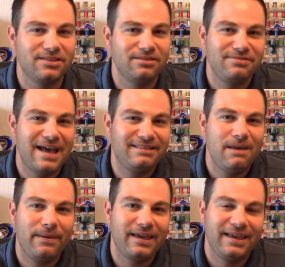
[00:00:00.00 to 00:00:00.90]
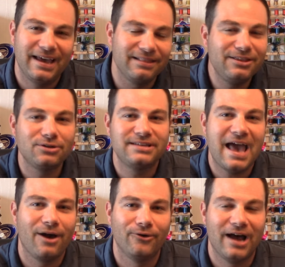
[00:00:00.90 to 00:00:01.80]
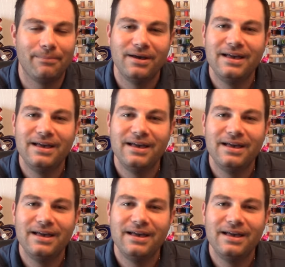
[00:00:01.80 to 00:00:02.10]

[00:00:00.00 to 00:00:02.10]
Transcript: that tippet can get a little tangled up